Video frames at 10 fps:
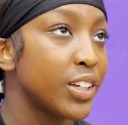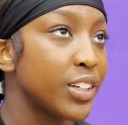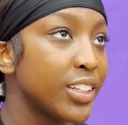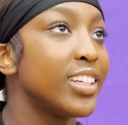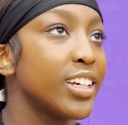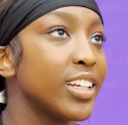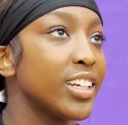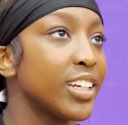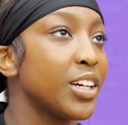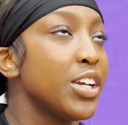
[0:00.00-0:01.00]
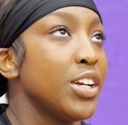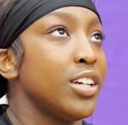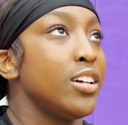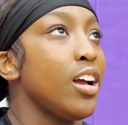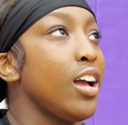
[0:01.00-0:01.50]
Yeah.
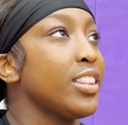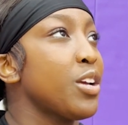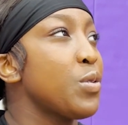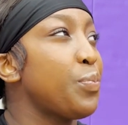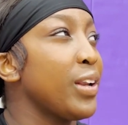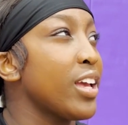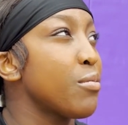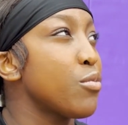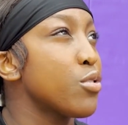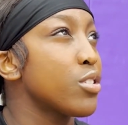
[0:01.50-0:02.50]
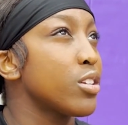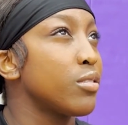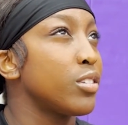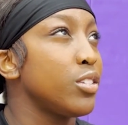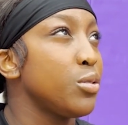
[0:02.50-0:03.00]
I think we playing more
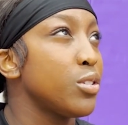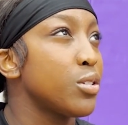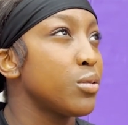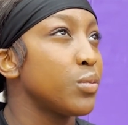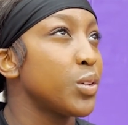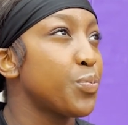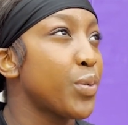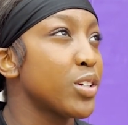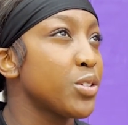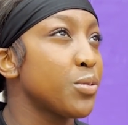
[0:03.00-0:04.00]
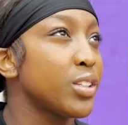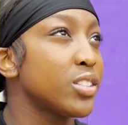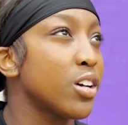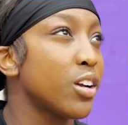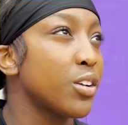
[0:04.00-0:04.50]
to, you know, the person with the
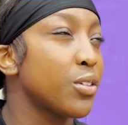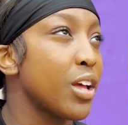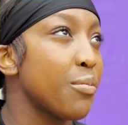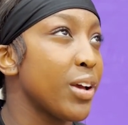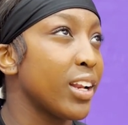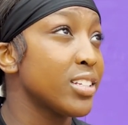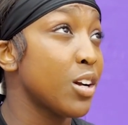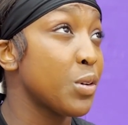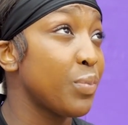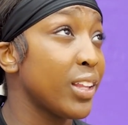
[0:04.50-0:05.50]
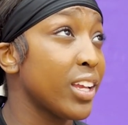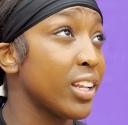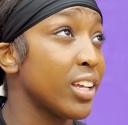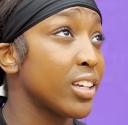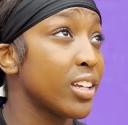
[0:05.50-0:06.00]
target on that back. That's how we playing.
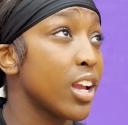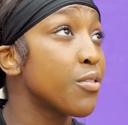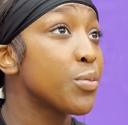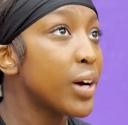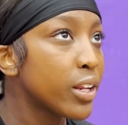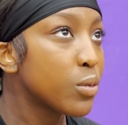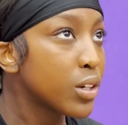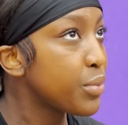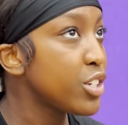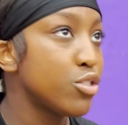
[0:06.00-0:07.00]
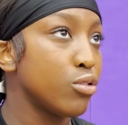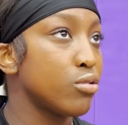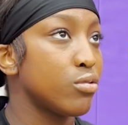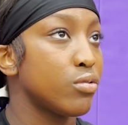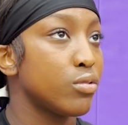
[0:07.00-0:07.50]
Like, everybody want to beat you.
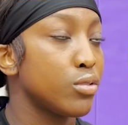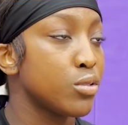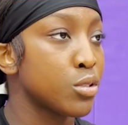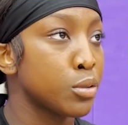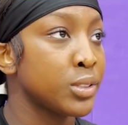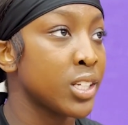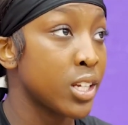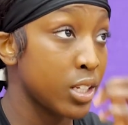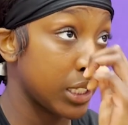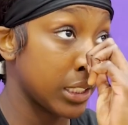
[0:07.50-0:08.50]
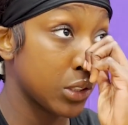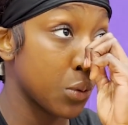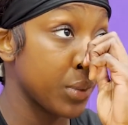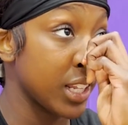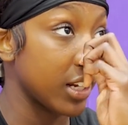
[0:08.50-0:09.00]
You know what I'm saying? And it's
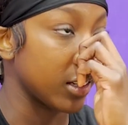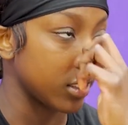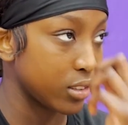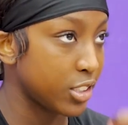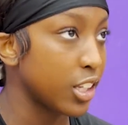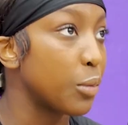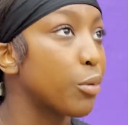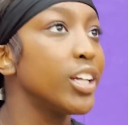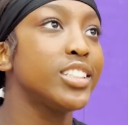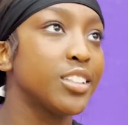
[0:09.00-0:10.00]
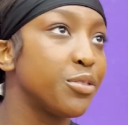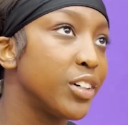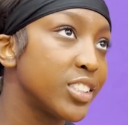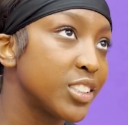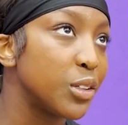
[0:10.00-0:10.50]
going to be, like, a celebration for
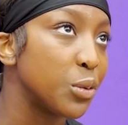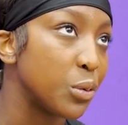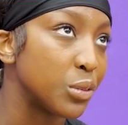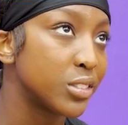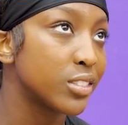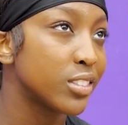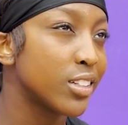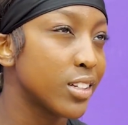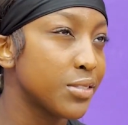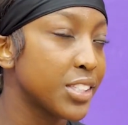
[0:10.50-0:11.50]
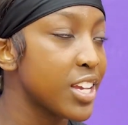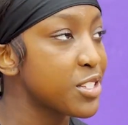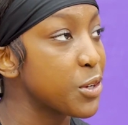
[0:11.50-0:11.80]
us to lose. You know what I'm saying?